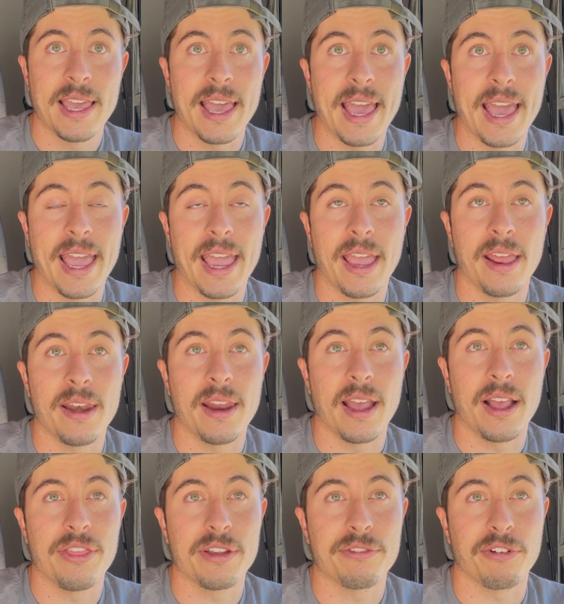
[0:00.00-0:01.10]
and I
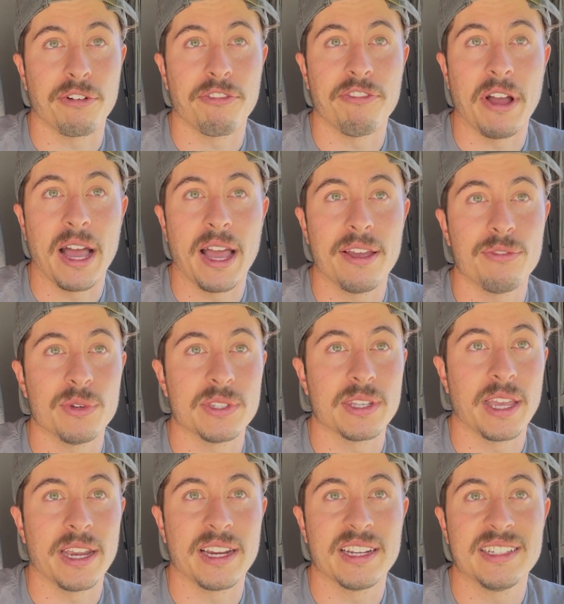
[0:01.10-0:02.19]
think for 5 was
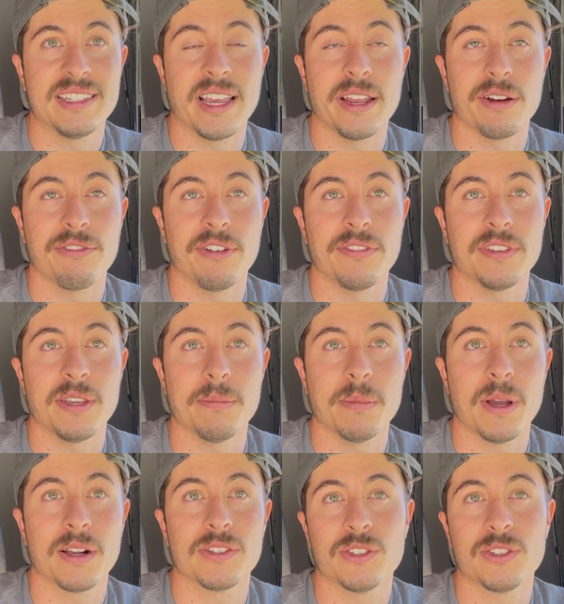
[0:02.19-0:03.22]
like 10 or 15 bucks.